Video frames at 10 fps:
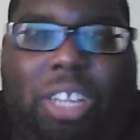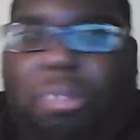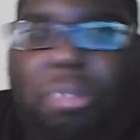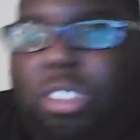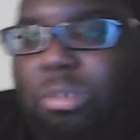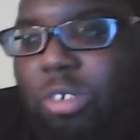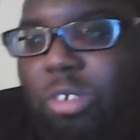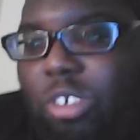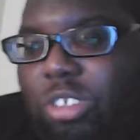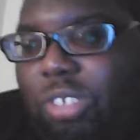I'm assuming
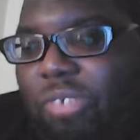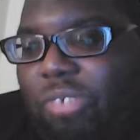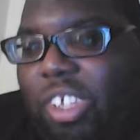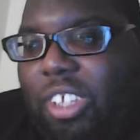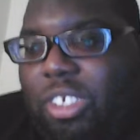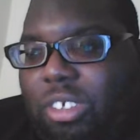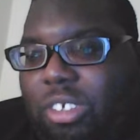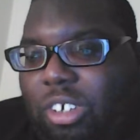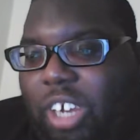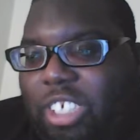you're a Houston fan.
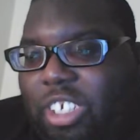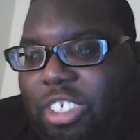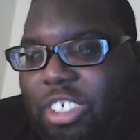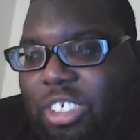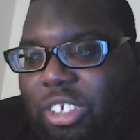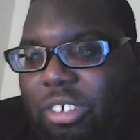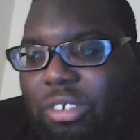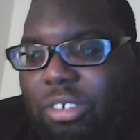Congratulations, though.